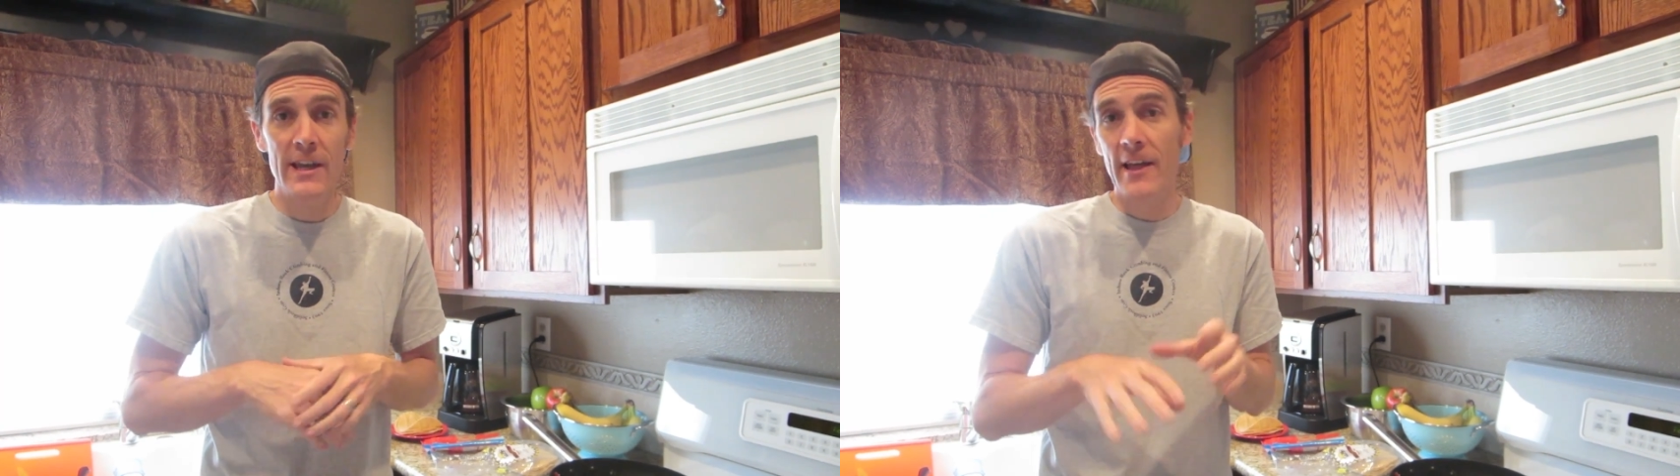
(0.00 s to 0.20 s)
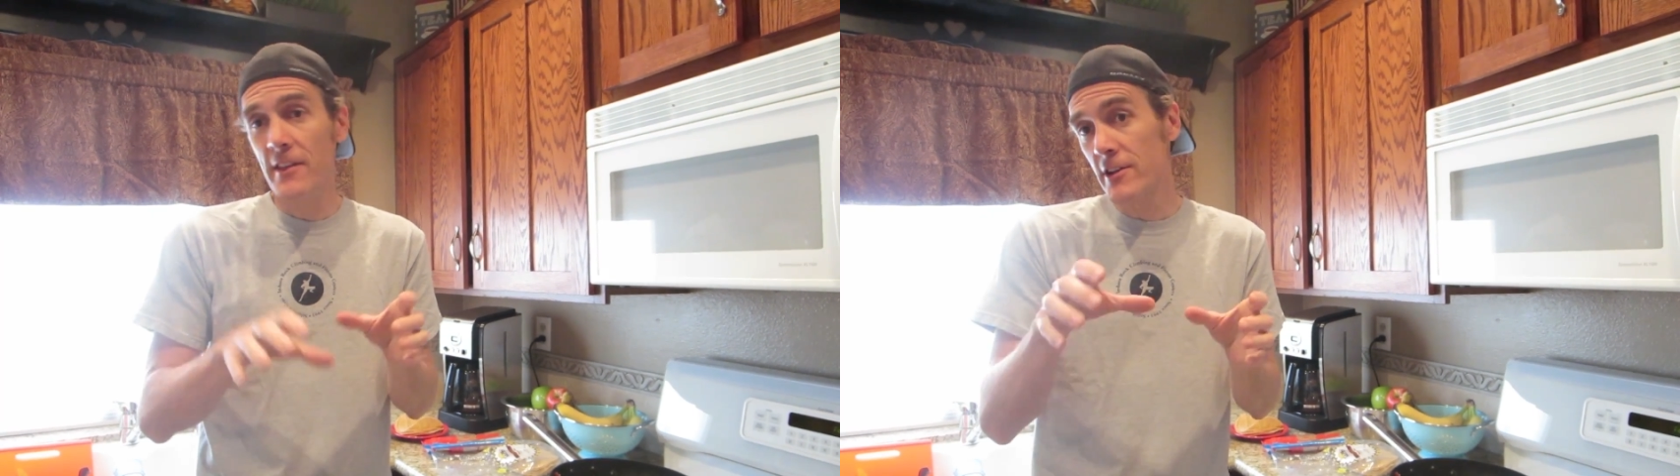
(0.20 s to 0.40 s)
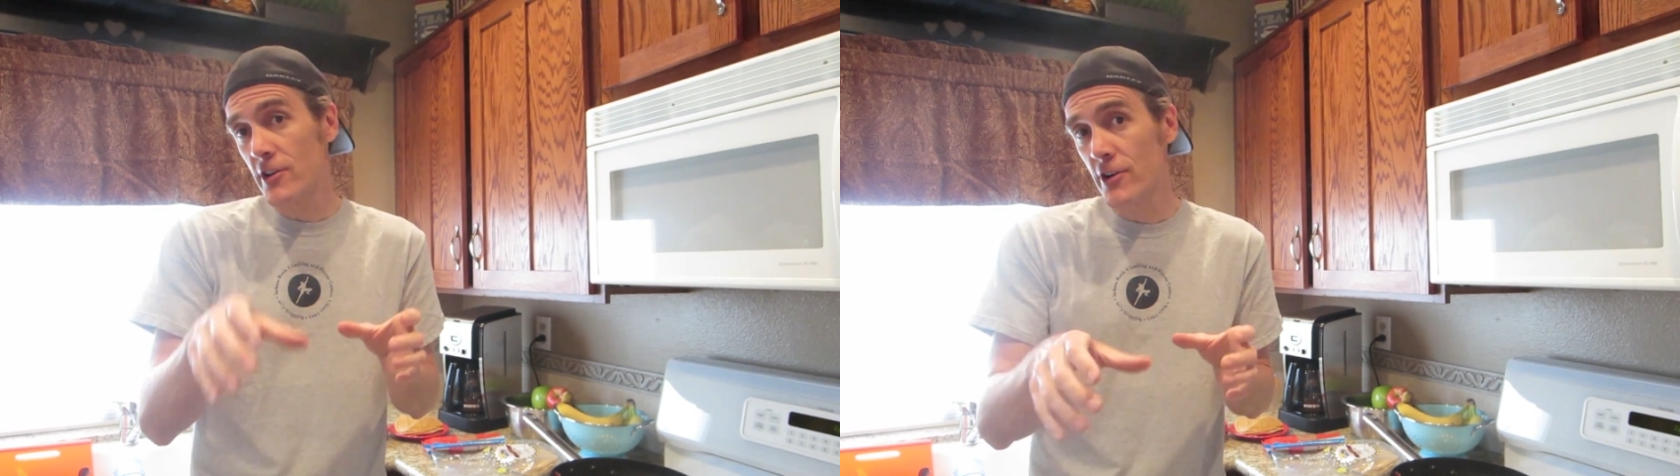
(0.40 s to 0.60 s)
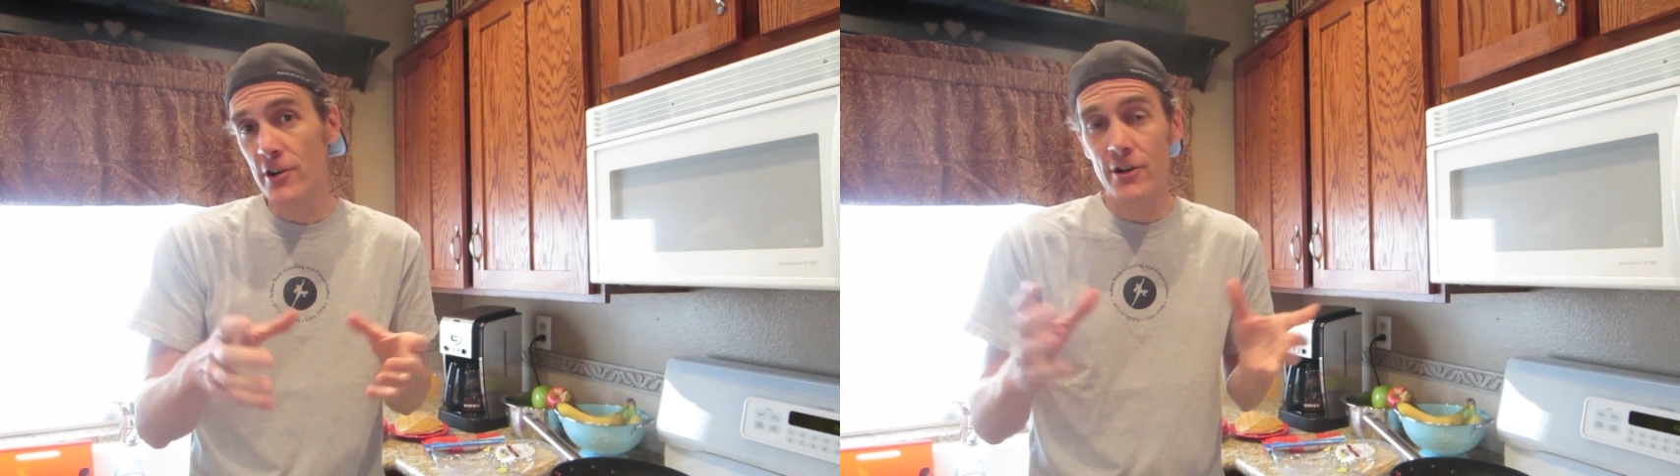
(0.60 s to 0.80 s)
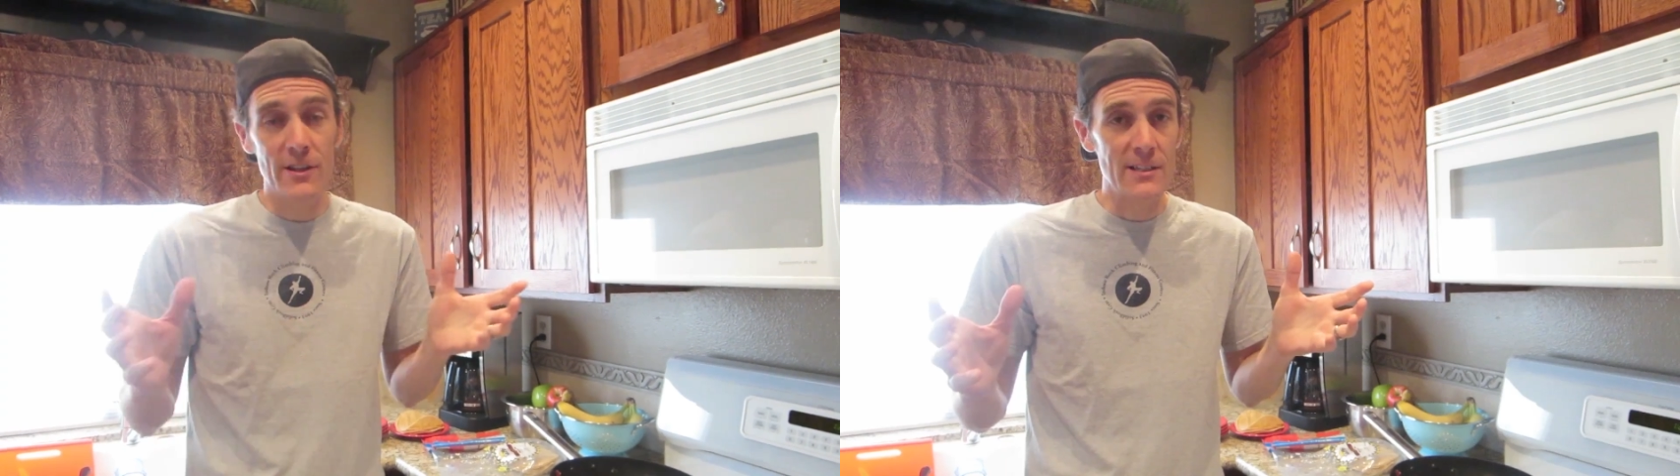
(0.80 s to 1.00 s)
and they
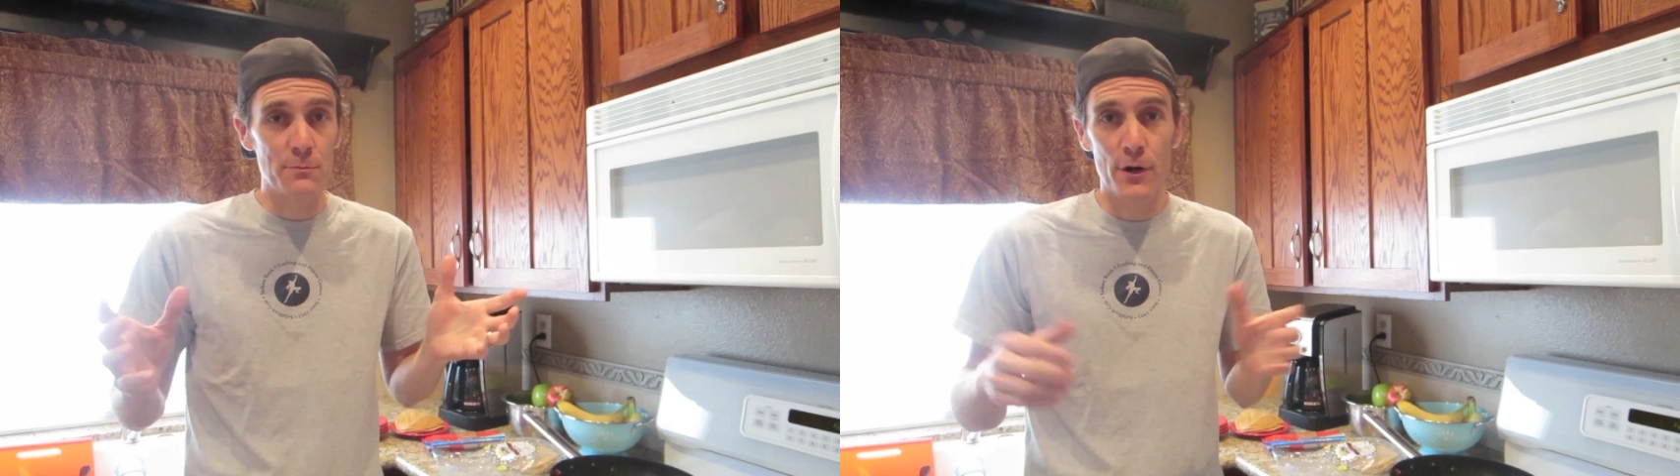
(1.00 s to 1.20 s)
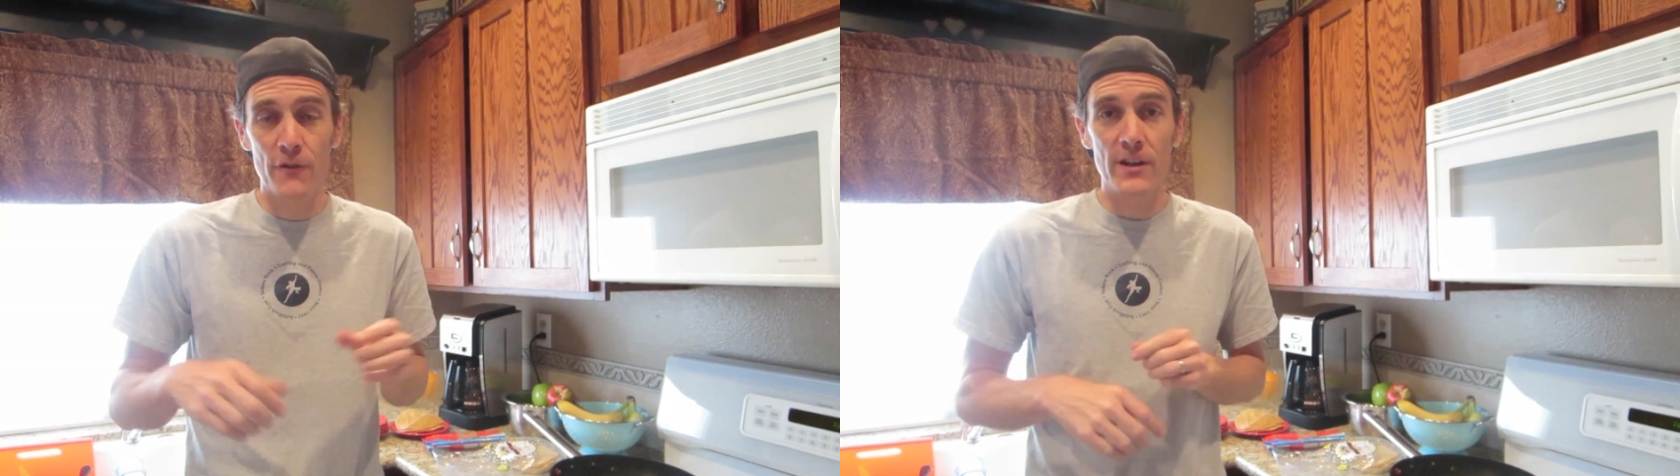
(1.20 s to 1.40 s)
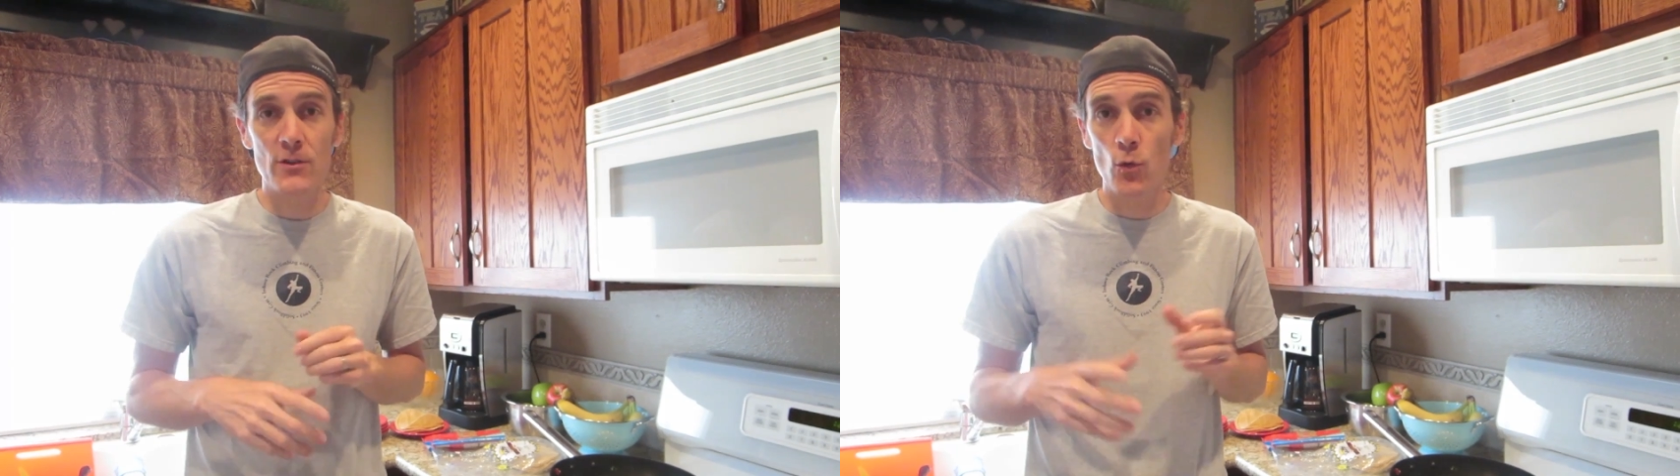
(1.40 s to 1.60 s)
curl and it's perfect,